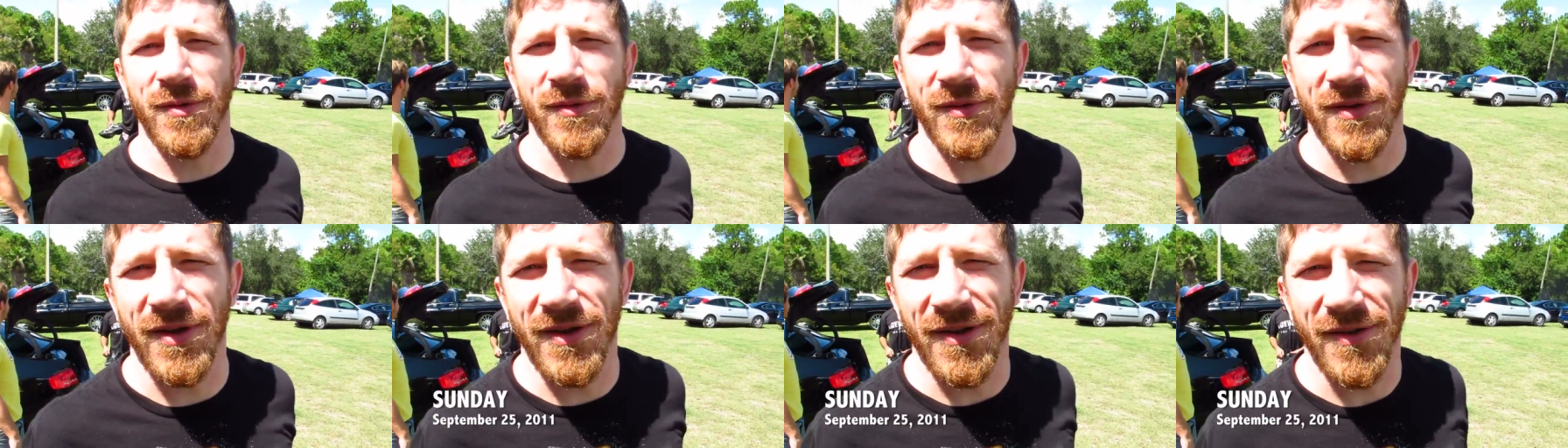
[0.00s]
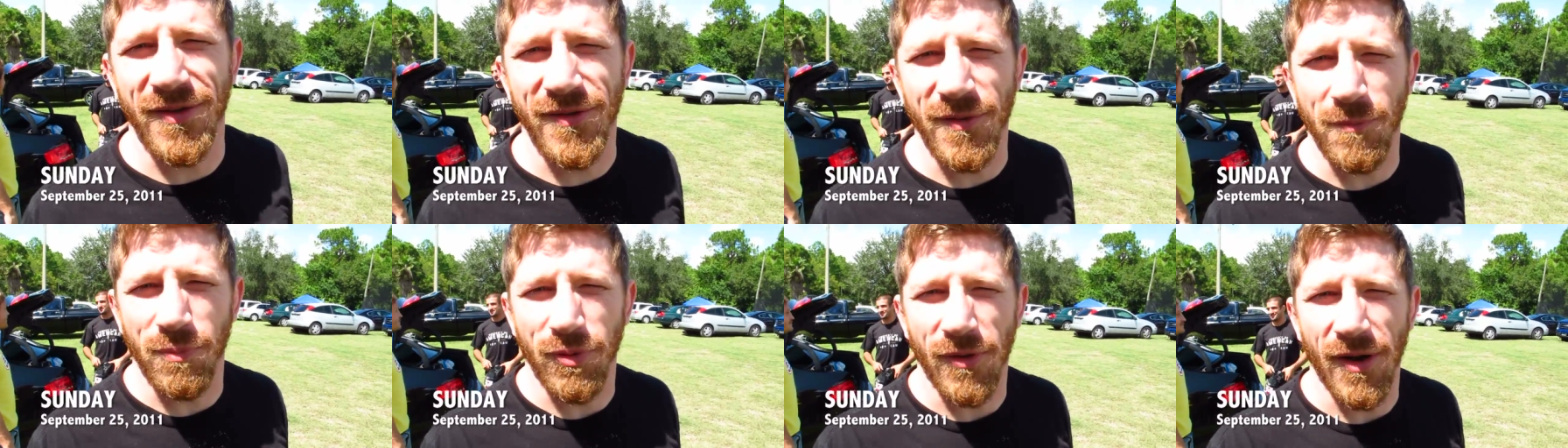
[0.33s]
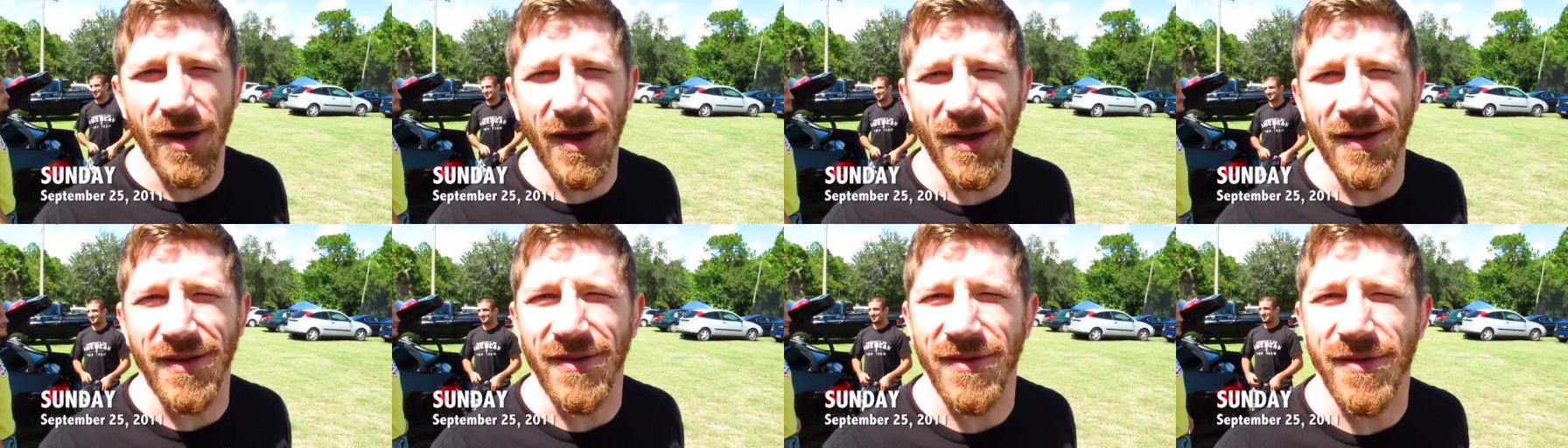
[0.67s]
did a
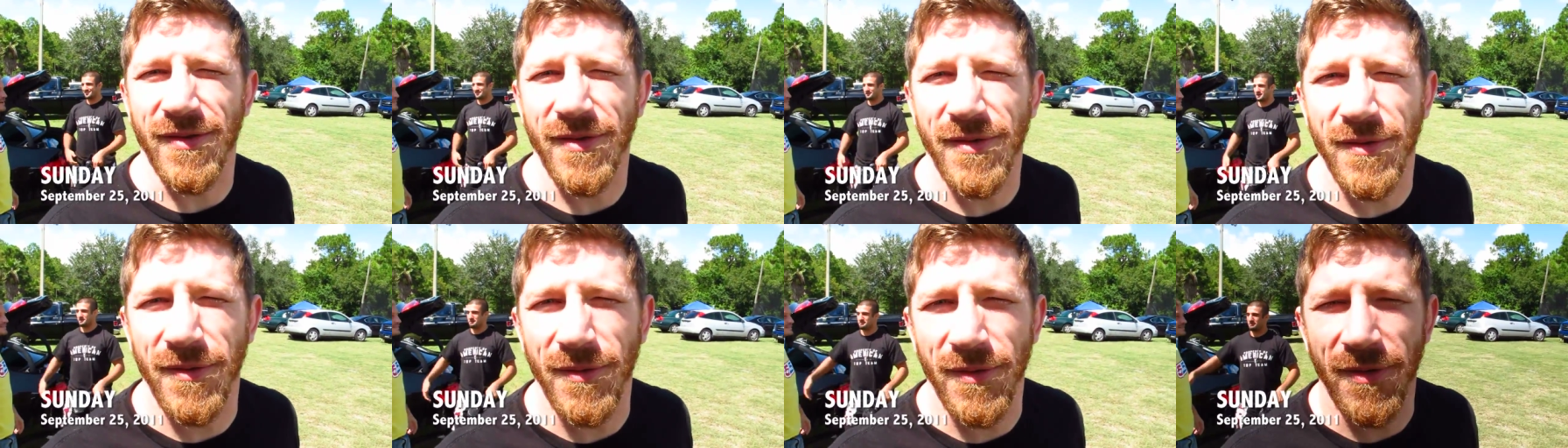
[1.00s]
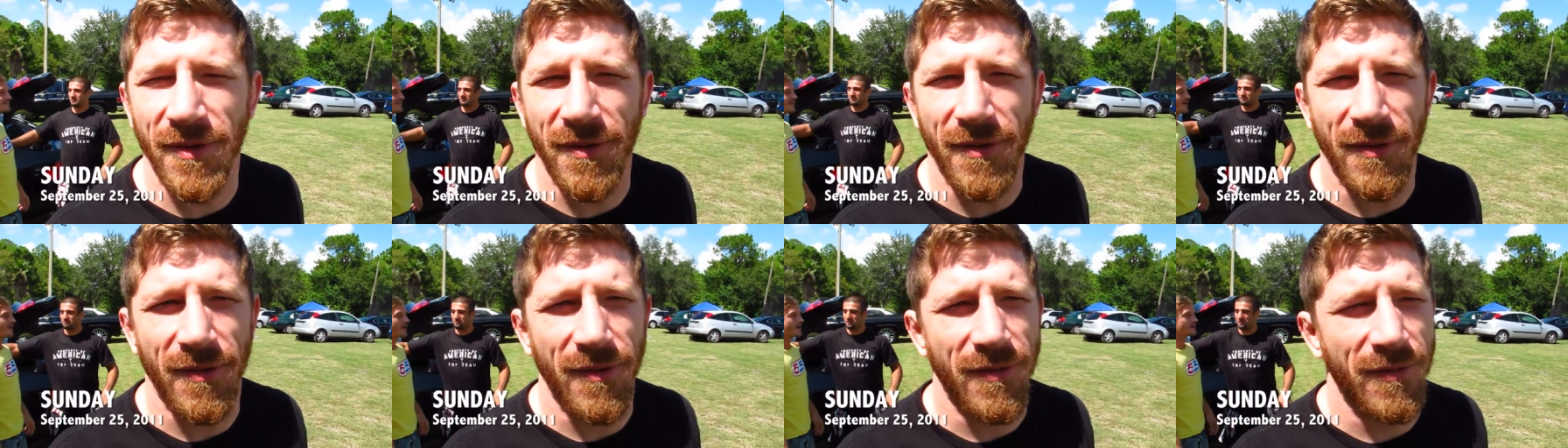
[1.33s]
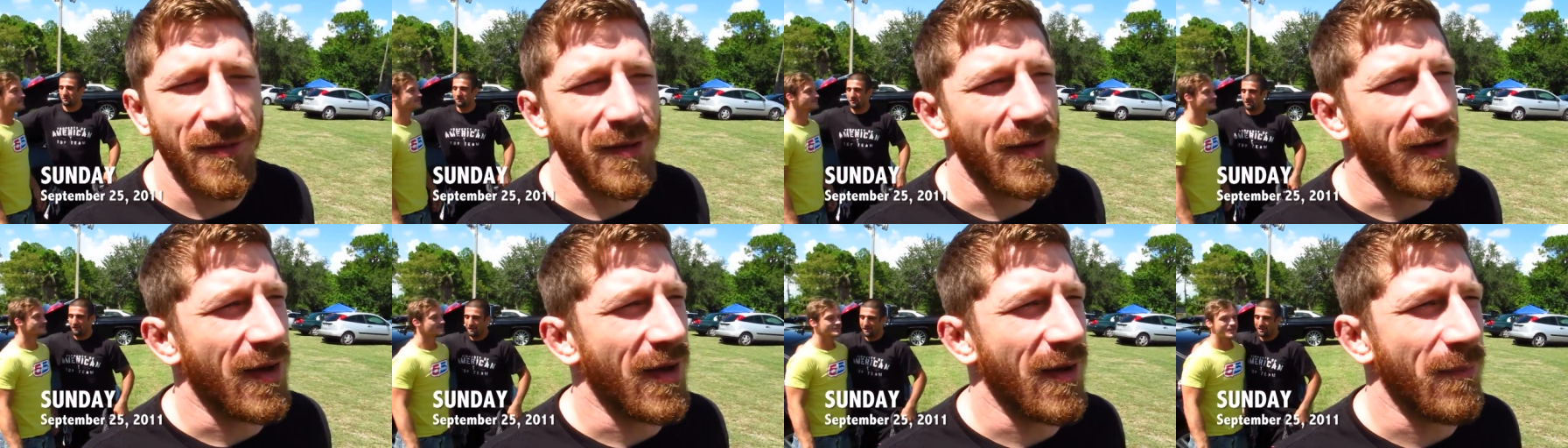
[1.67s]
surprise
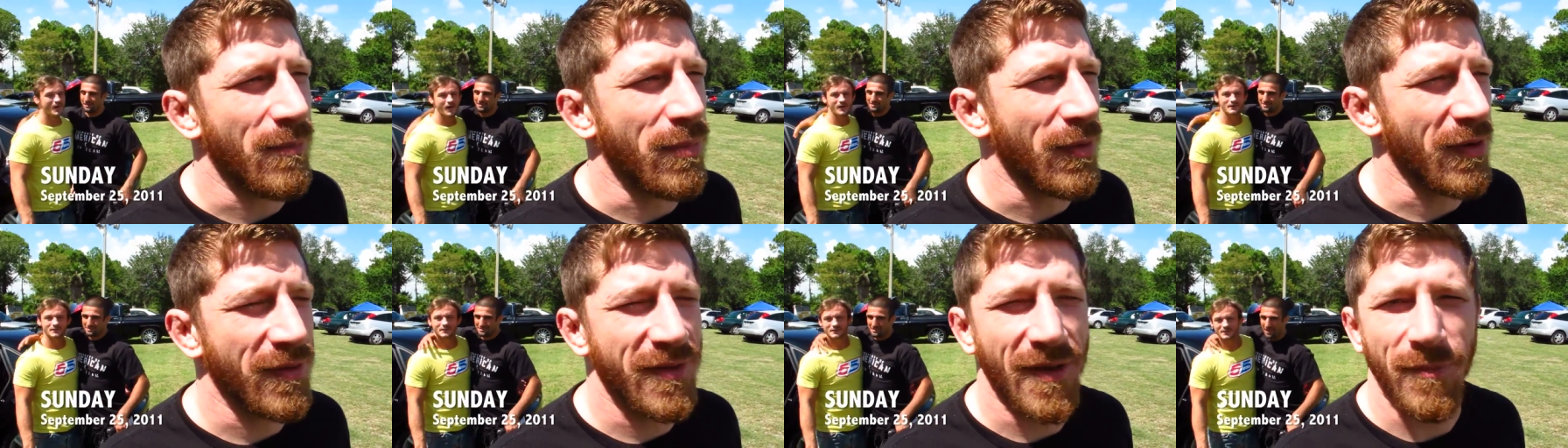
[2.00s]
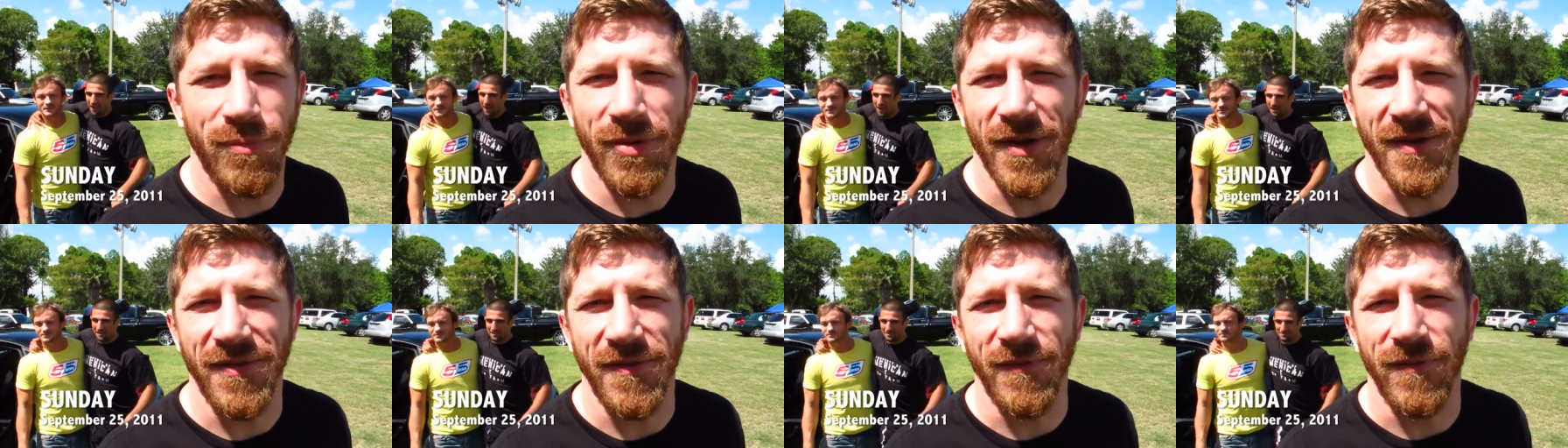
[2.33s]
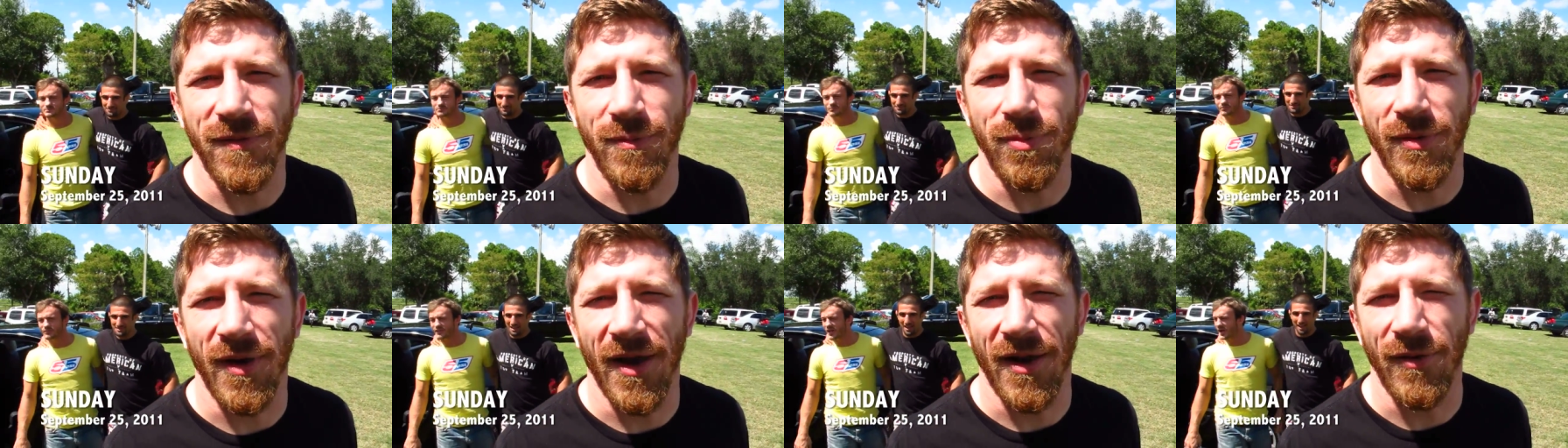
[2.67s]
uh, birthday present
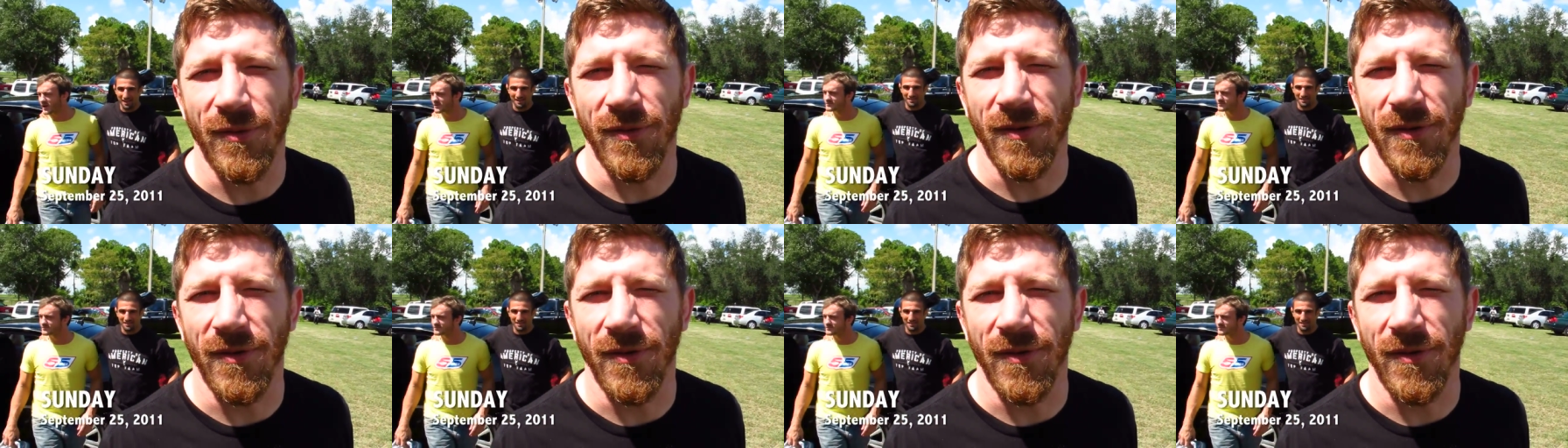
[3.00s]
for Brad.